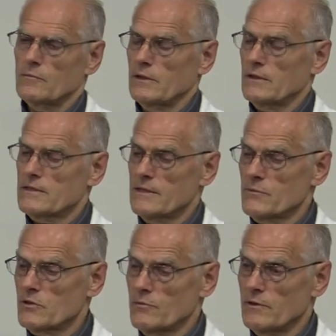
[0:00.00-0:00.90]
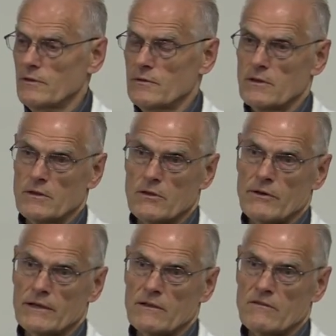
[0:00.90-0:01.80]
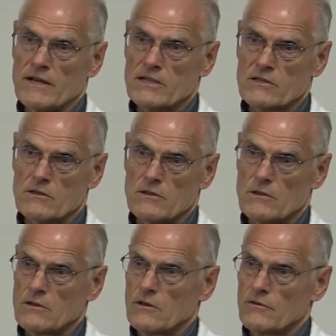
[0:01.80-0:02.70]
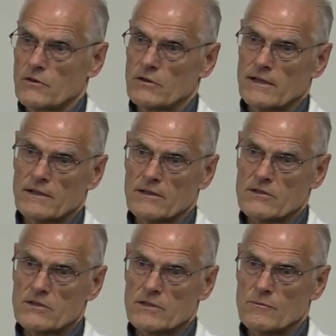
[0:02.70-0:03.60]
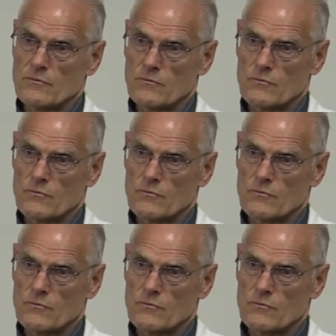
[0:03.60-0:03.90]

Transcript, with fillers: but it seems to be direct invasion of the conducting system.